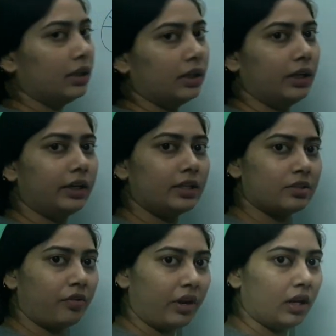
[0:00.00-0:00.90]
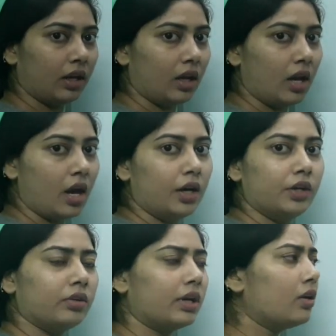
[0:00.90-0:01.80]
it is 3. You
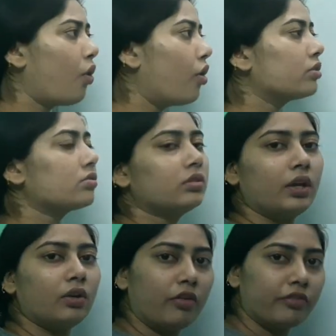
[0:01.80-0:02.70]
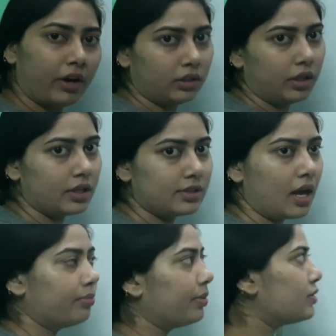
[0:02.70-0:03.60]
can also think of other
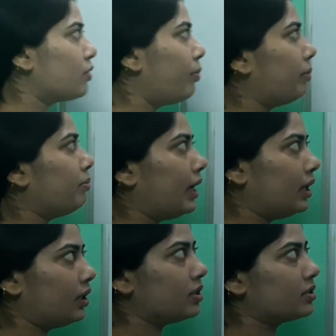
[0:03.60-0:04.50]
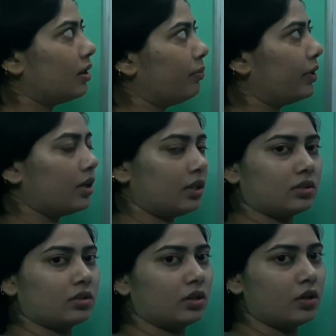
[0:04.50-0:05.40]
examples. So my main concept
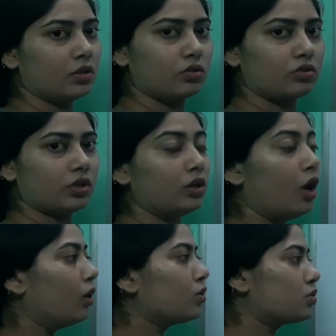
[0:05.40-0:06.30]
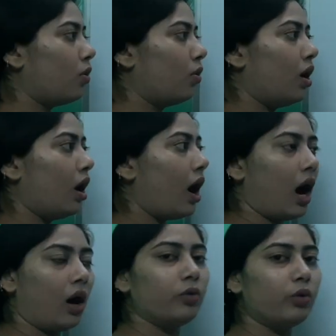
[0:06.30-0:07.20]
is to tell, so
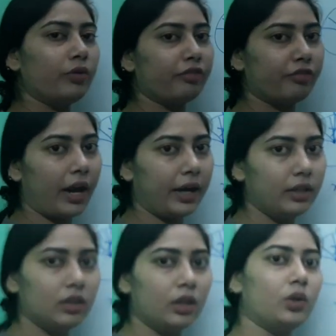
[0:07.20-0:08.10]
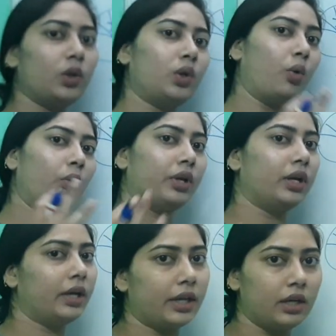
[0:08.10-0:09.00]
how do we find the total
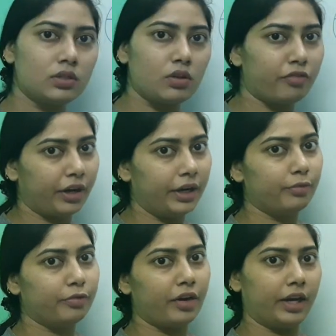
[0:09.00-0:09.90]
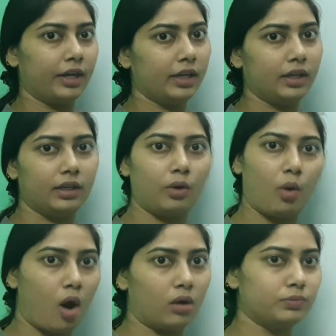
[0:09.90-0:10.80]
degrees of freedom for any
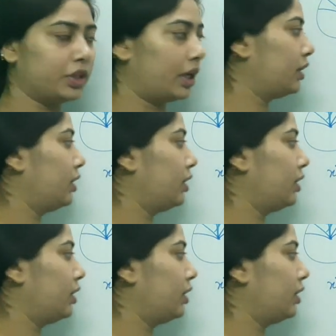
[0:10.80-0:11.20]
object?